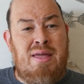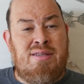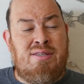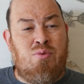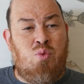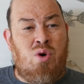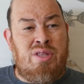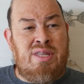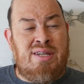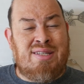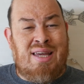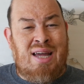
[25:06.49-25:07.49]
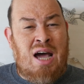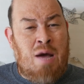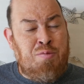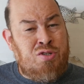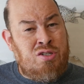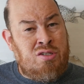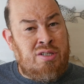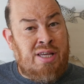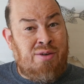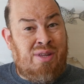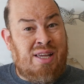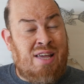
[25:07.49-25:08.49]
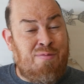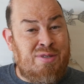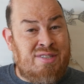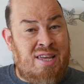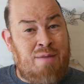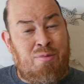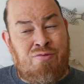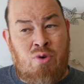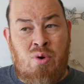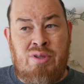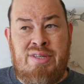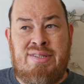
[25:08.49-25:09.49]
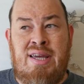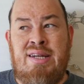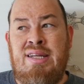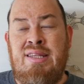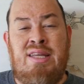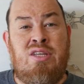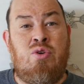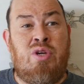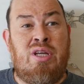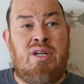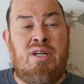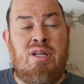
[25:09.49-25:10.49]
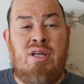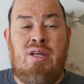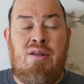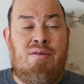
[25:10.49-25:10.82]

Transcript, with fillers: Is it one that is kind of optional? Again, like I've been saying before, this idea that you can